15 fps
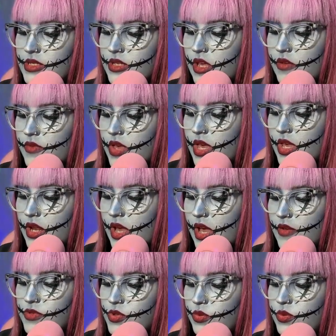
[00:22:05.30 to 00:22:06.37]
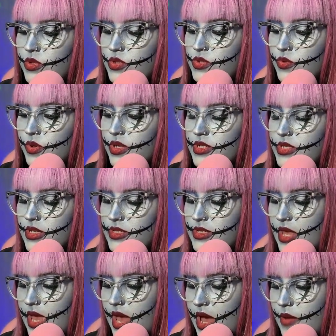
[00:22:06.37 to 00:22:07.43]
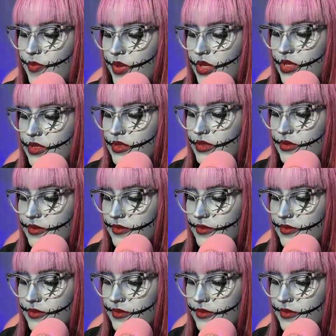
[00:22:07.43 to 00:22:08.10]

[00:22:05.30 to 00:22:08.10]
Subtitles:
any of it and I have told the stories as they happened.